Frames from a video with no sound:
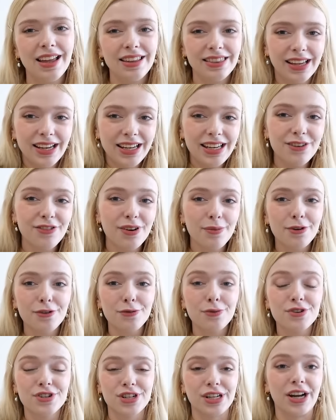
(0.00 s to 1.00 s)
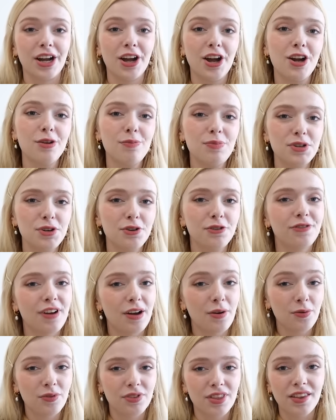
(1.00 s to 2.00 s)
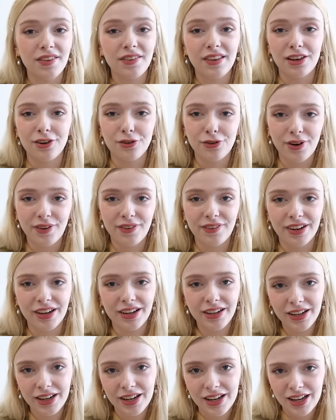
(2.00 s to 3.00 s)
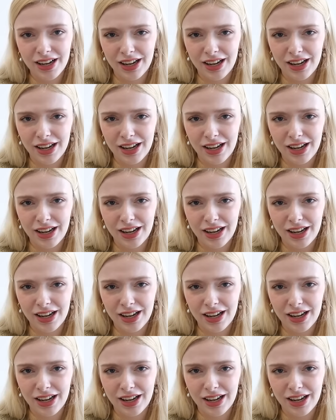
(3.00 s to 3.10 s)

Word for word: Thank you very much for watching. I hope you found this interesting,